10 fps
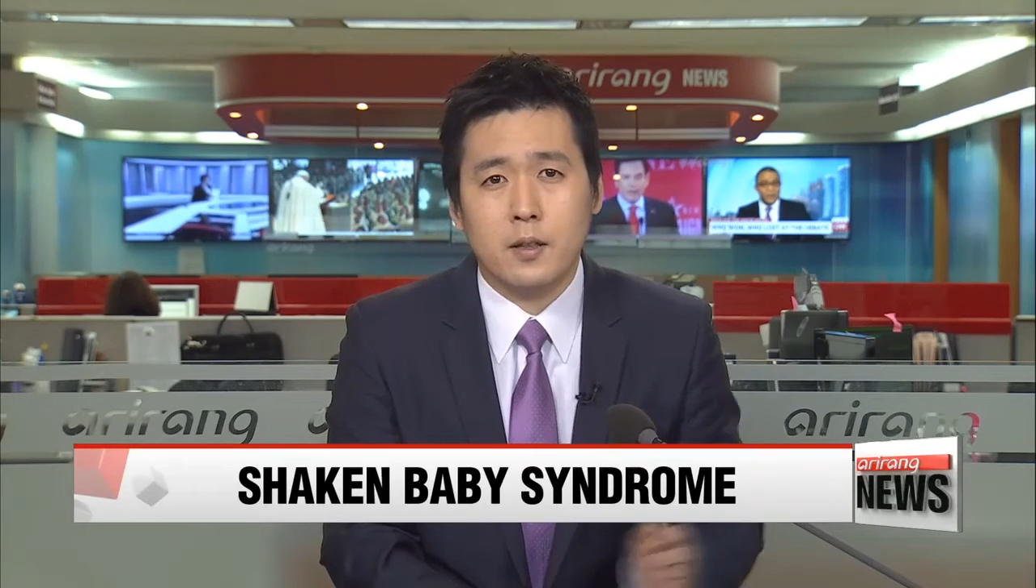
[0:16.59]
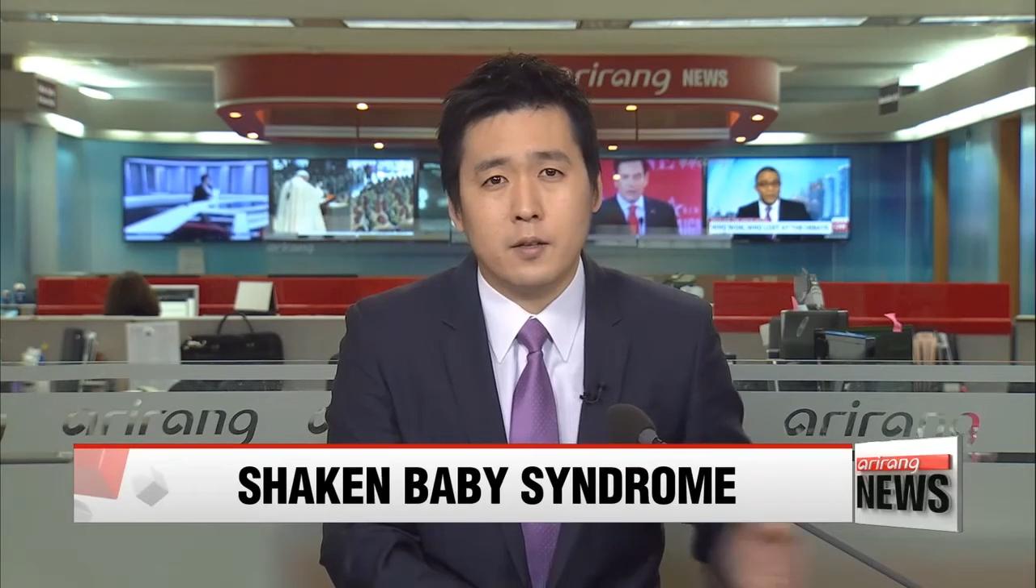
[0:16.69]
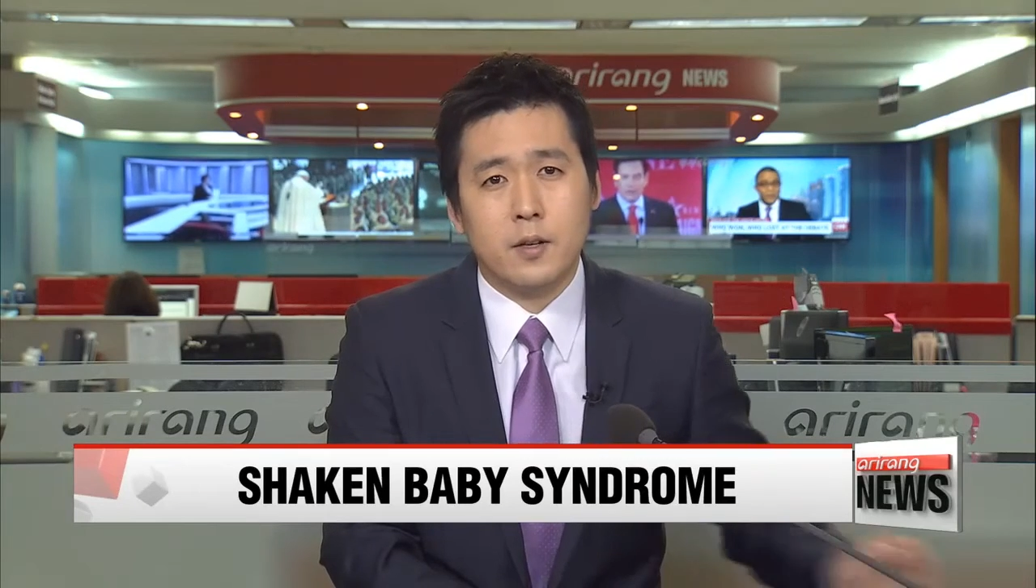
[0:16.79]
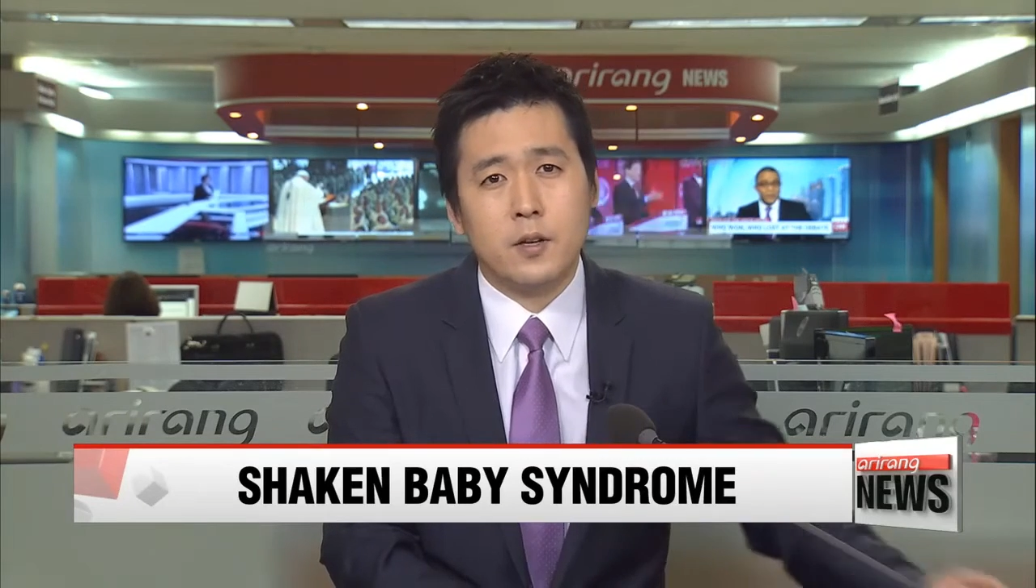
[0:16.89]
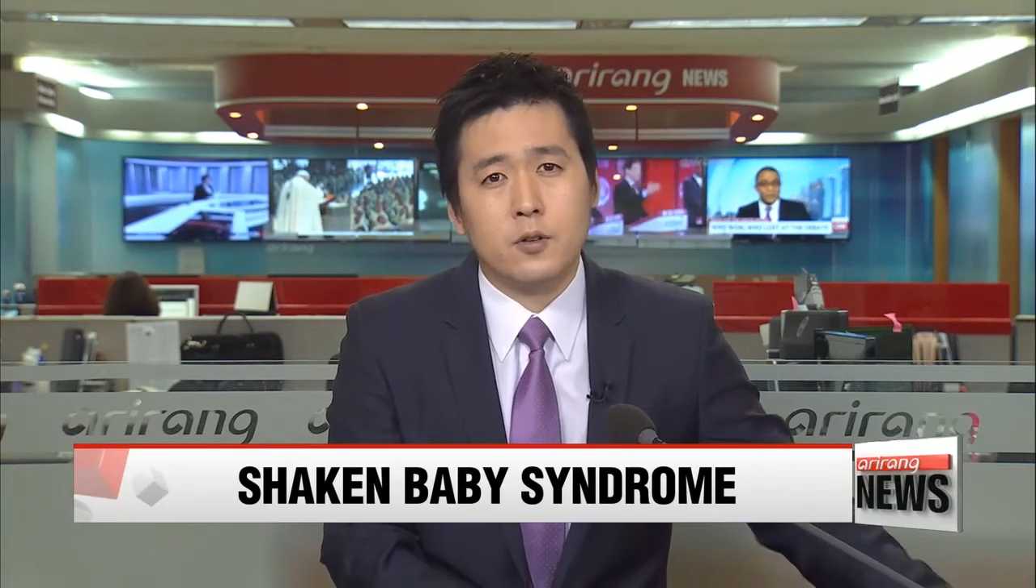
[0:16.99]

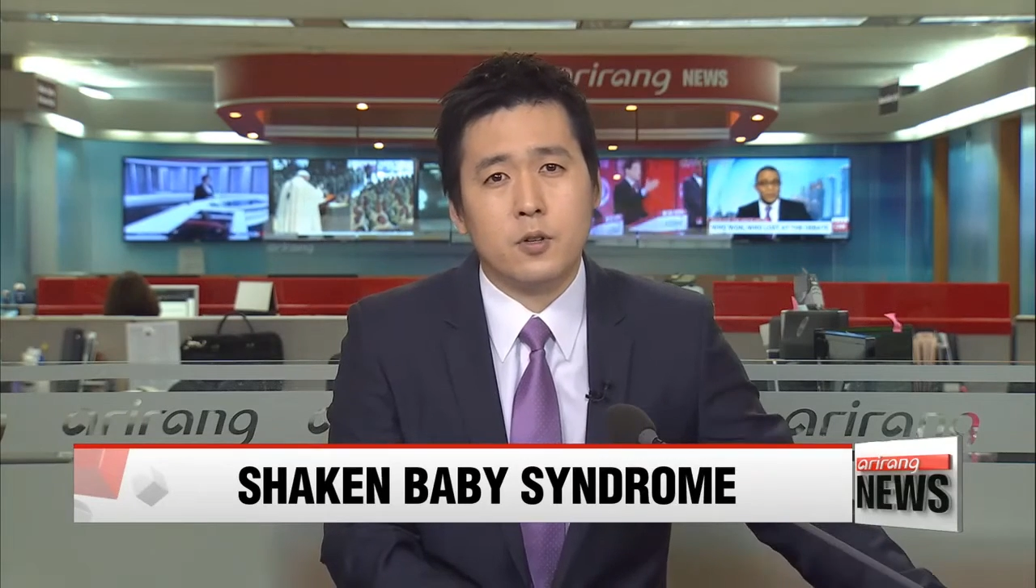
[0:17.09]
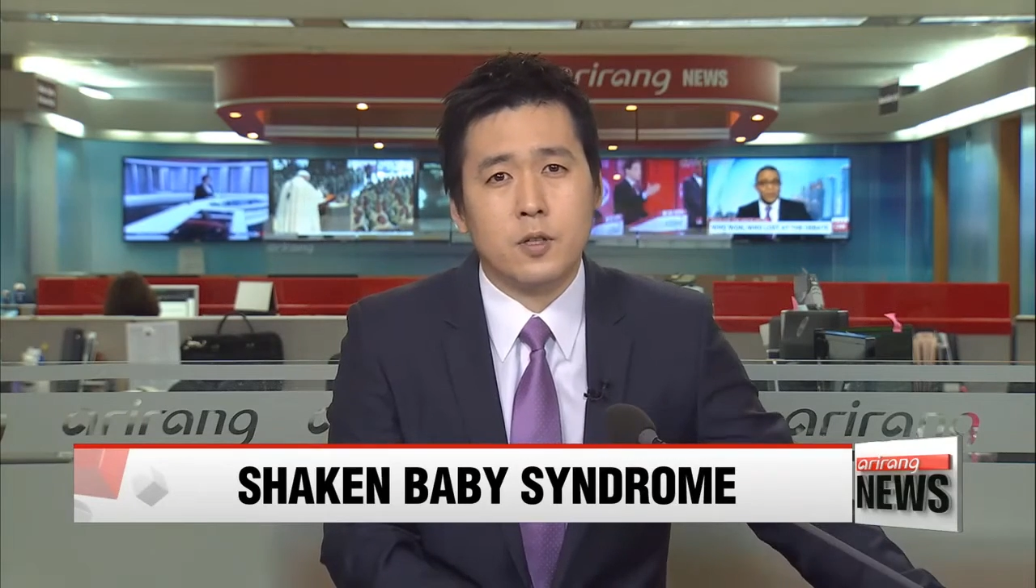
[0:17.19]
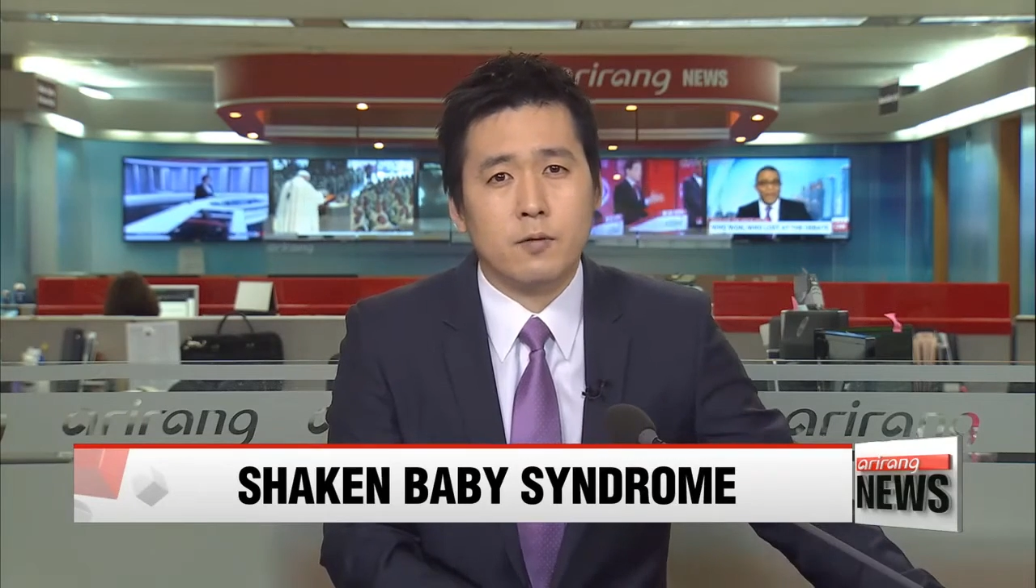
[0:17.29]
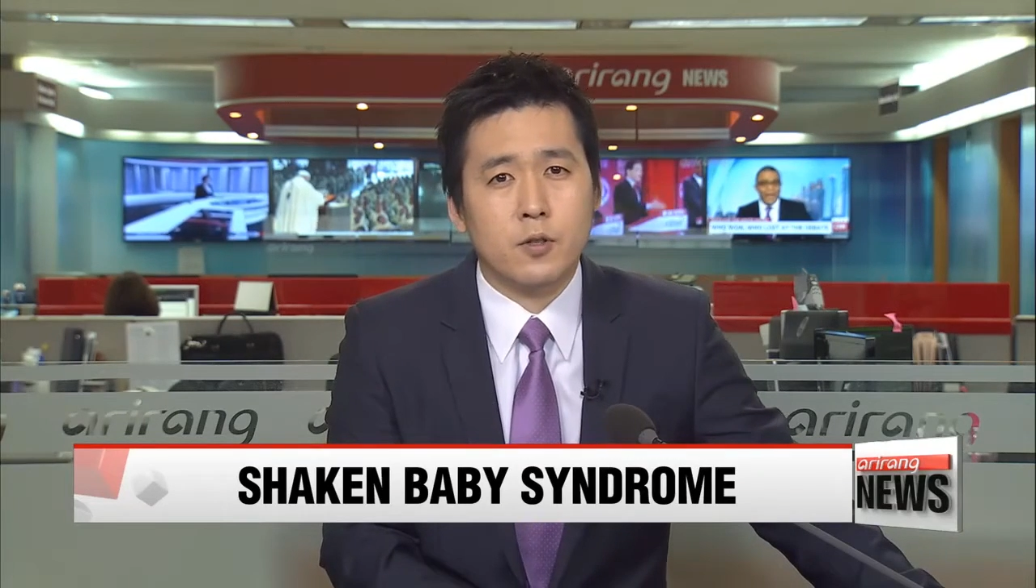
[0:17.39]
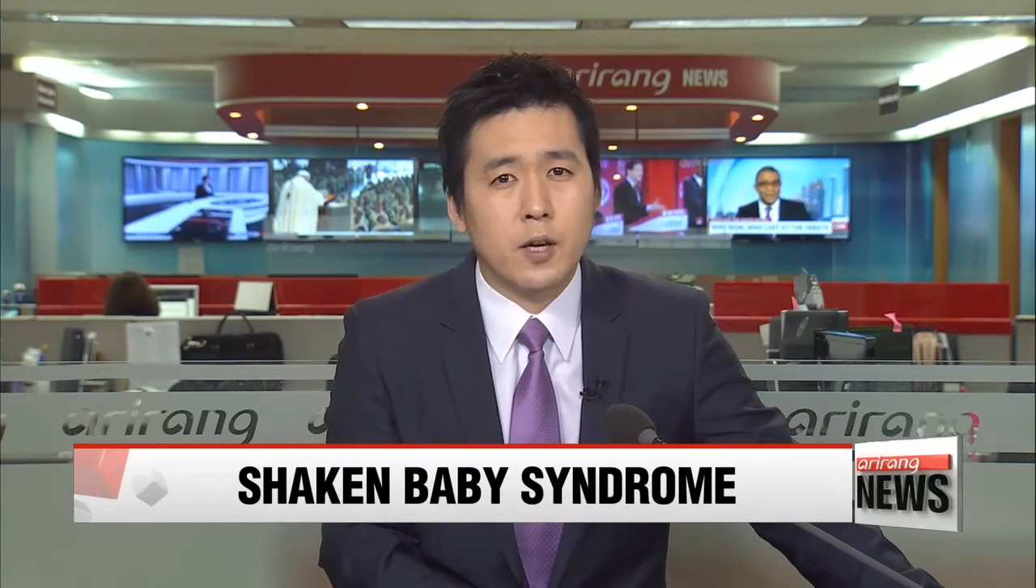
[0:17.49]
the
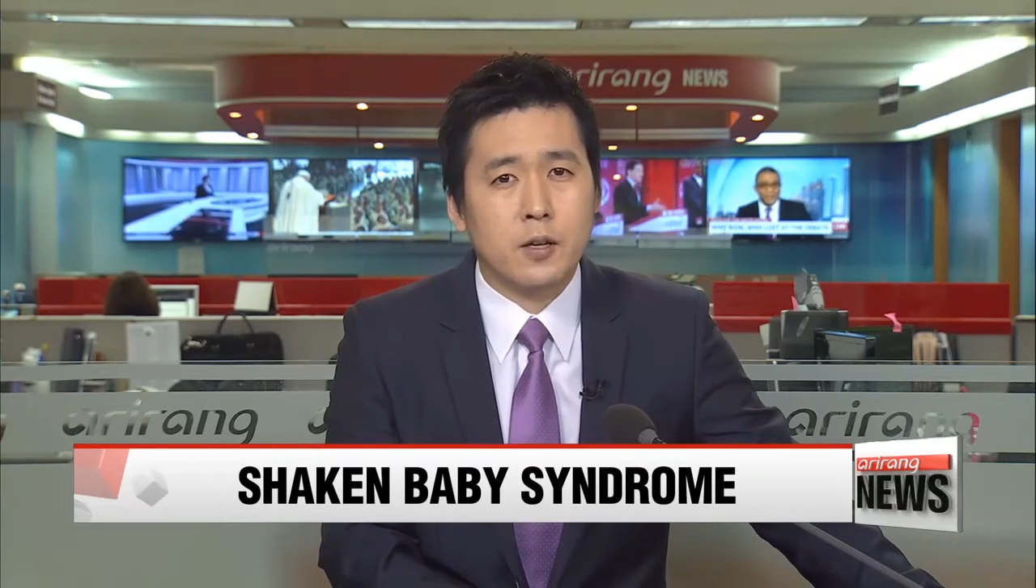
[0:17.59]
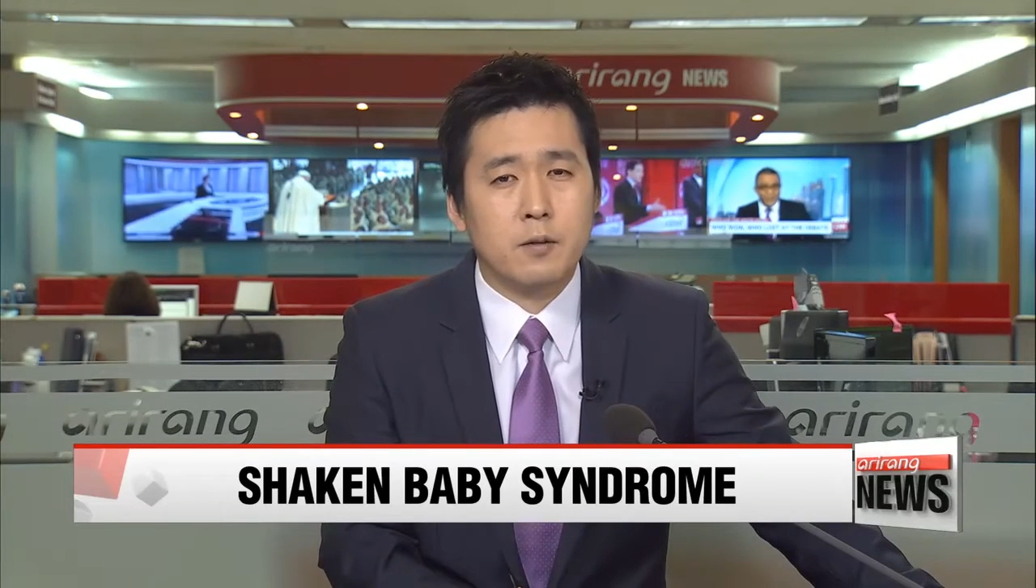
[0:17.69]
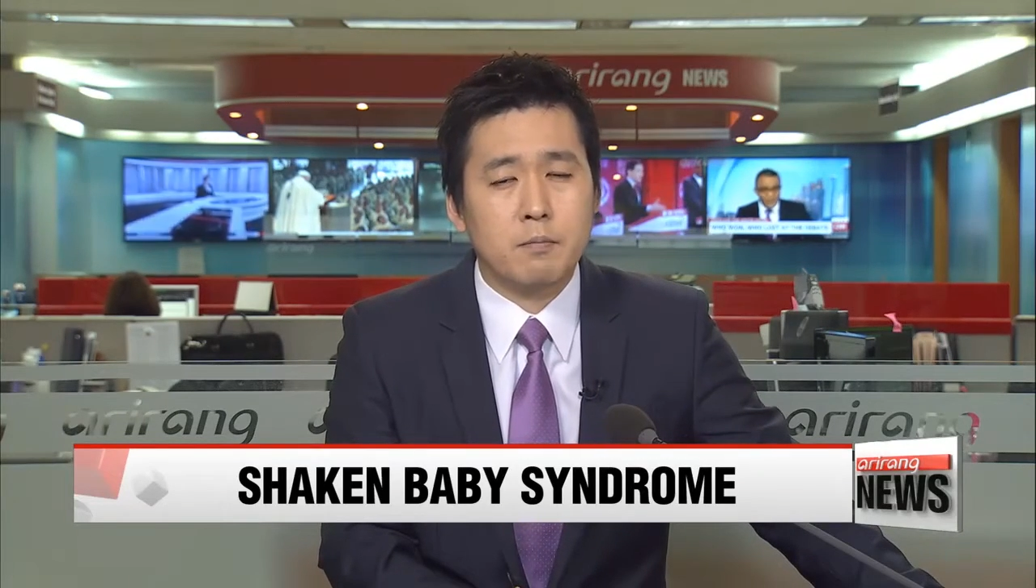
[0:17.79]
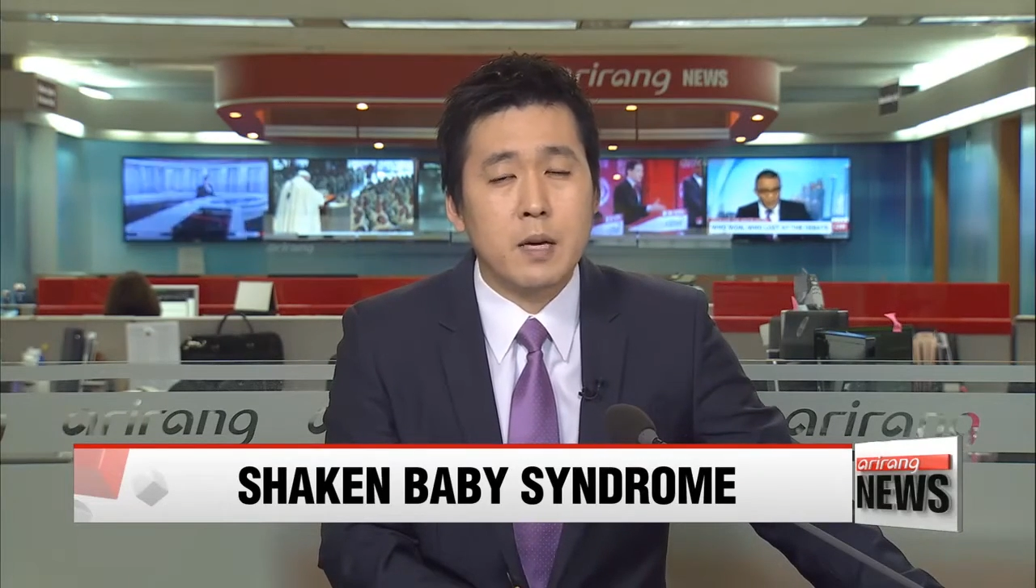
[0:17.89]
dangers of shaken